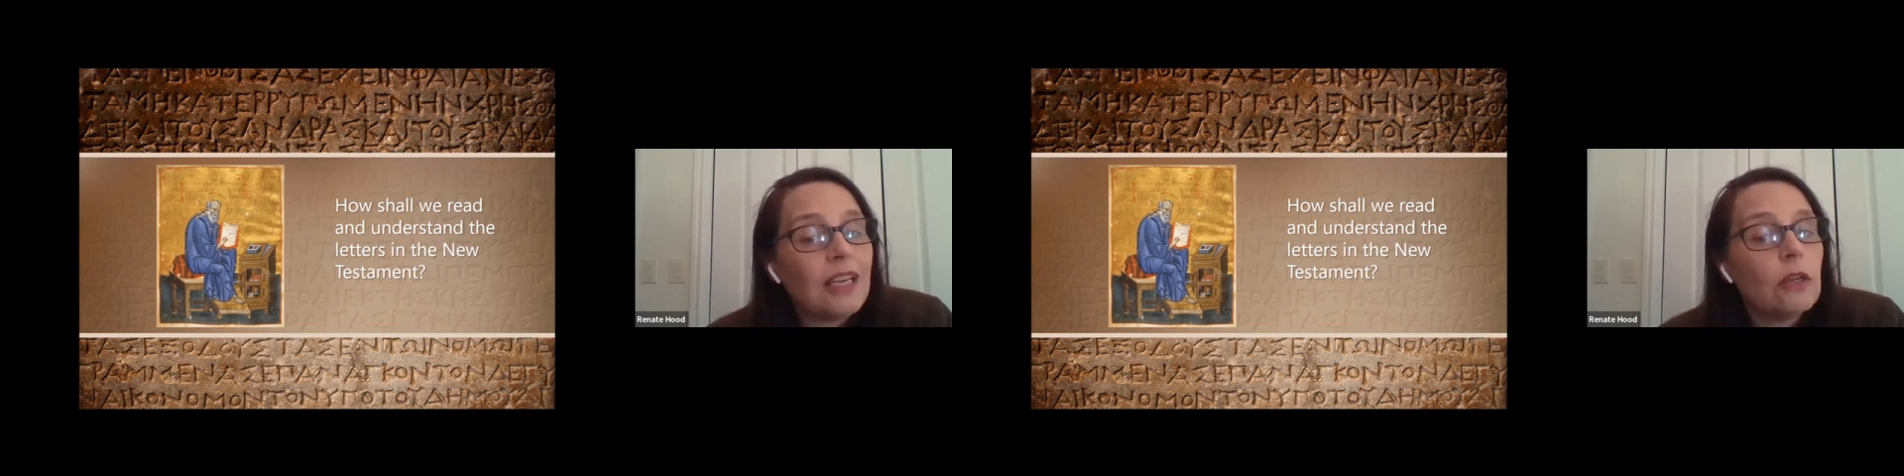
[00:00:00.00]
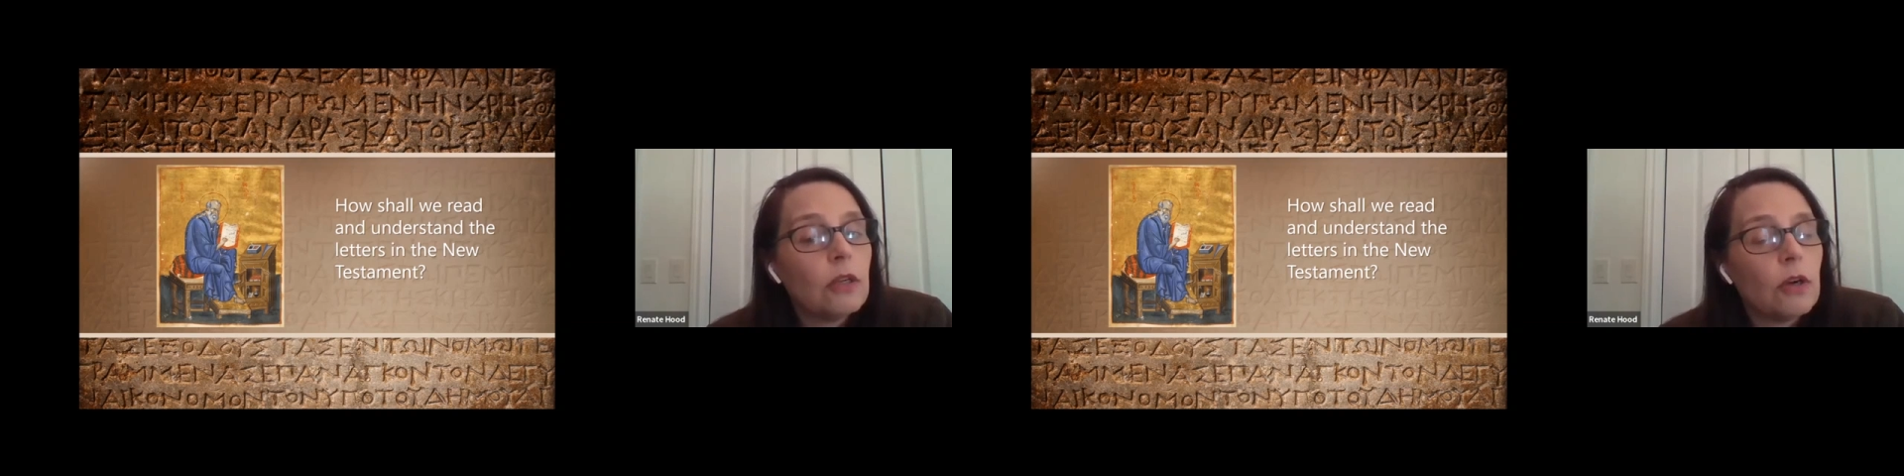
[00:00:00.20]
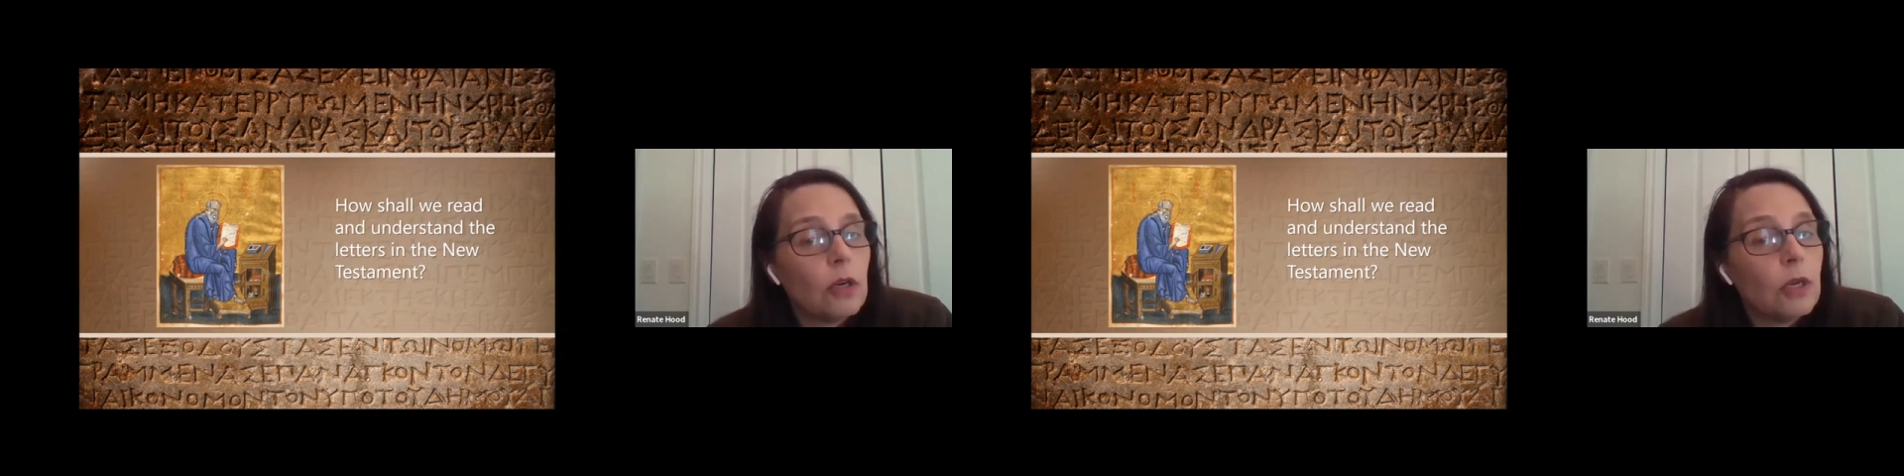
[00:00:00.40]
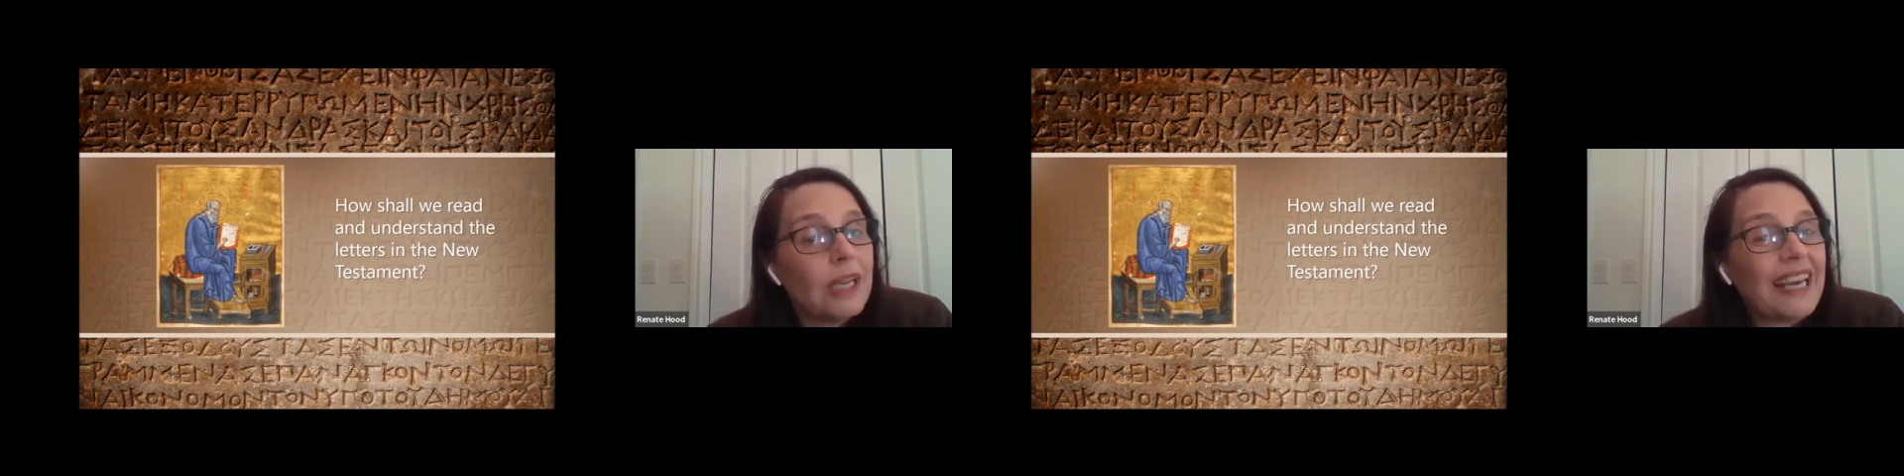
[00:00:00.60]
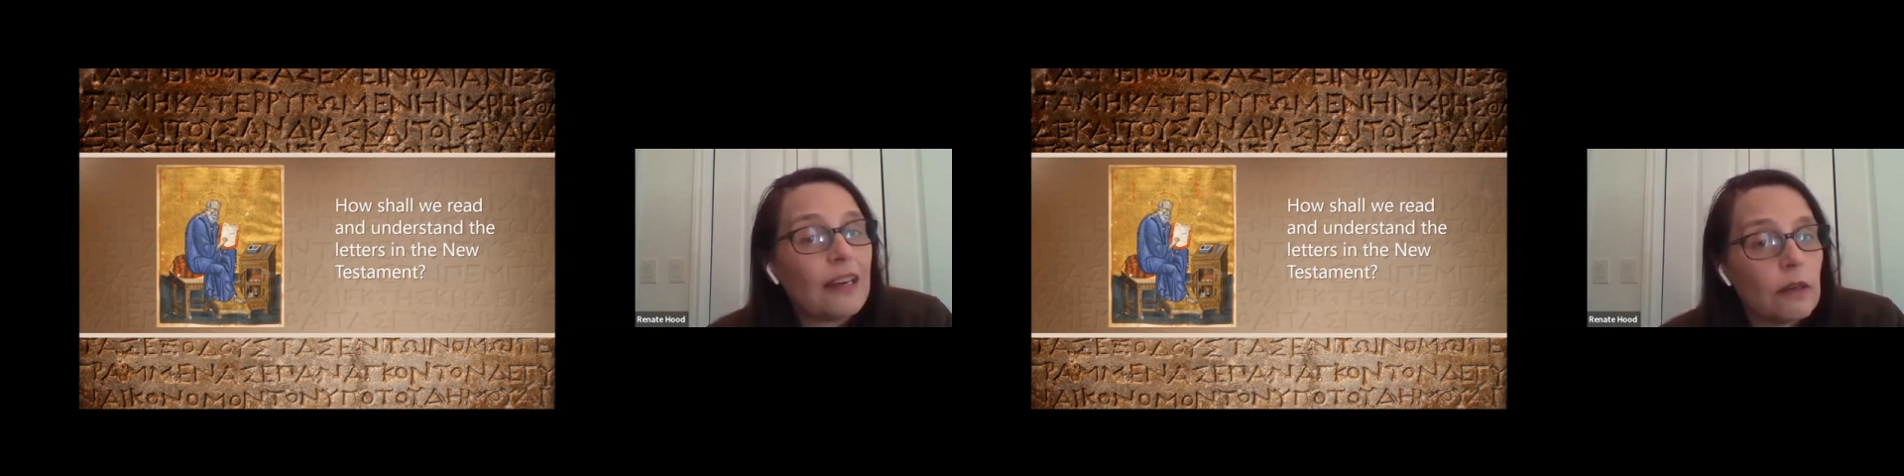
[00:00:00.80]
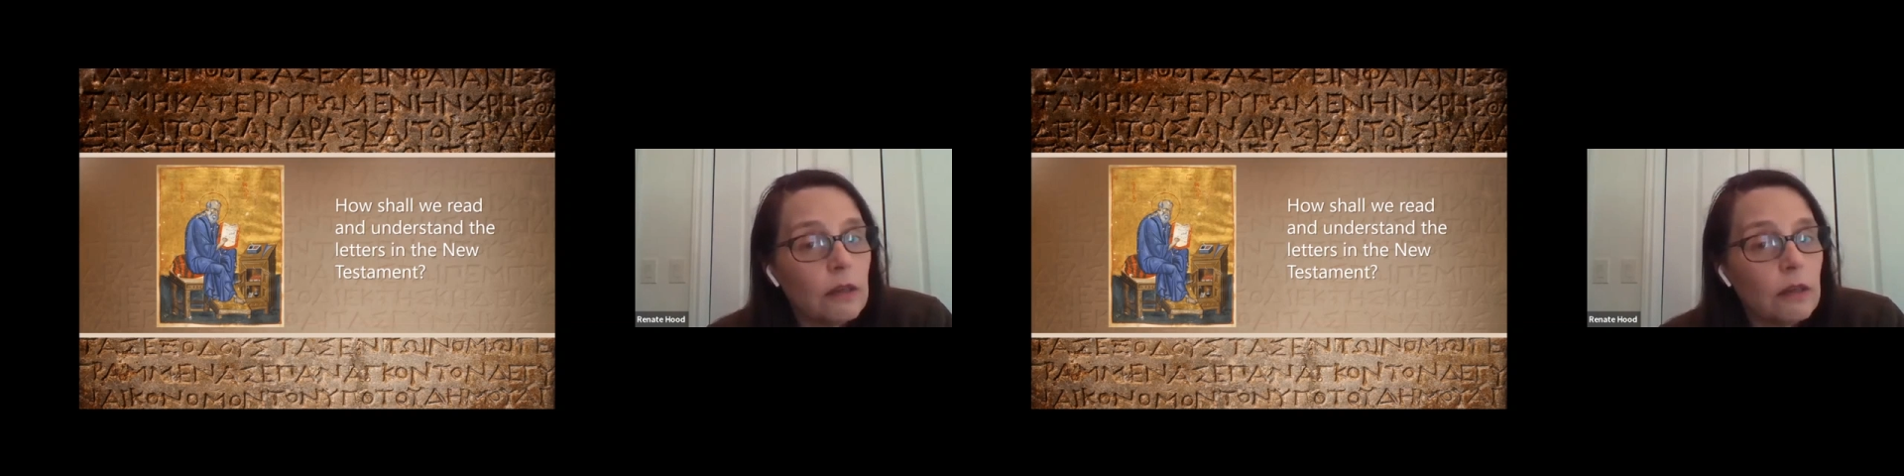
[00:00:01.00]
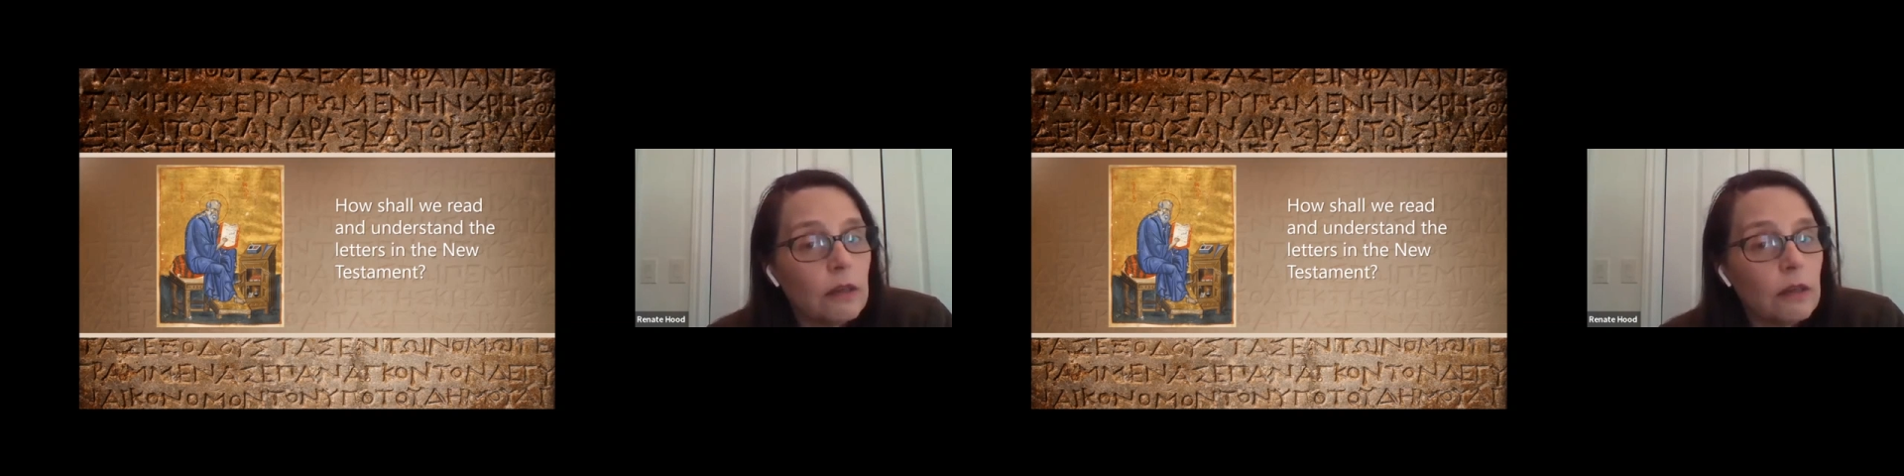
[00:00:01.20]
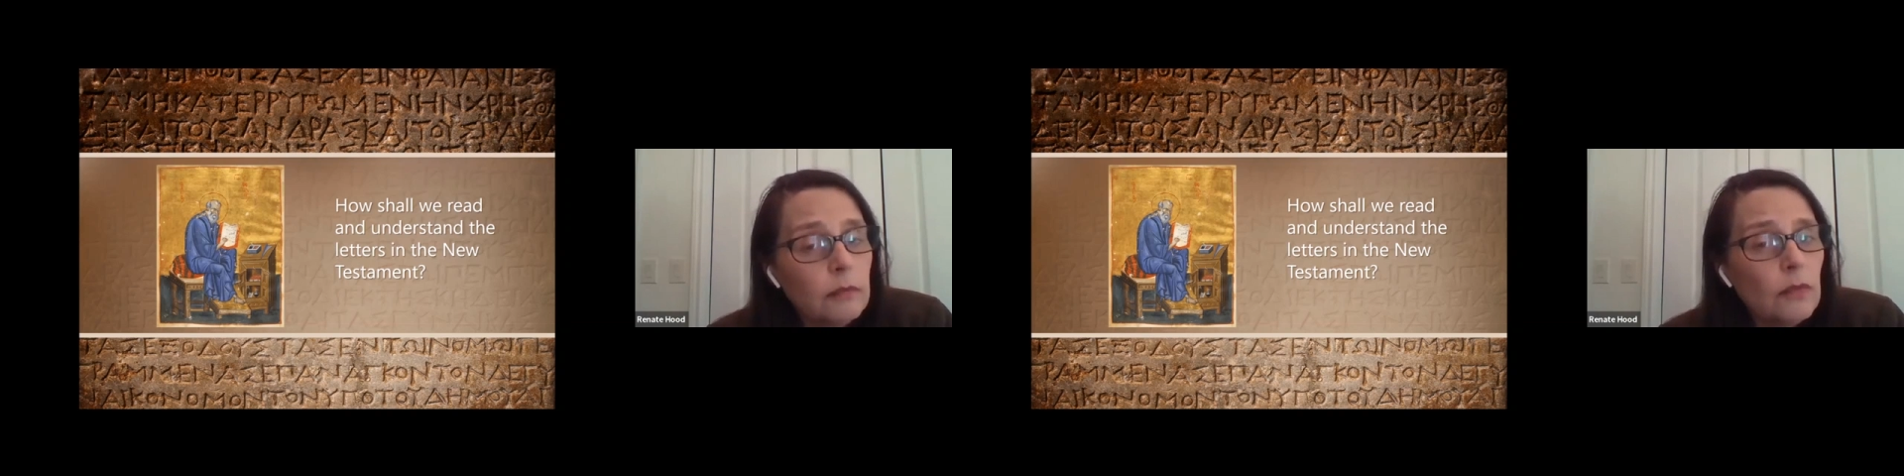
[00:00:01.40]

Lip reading: particular, a letter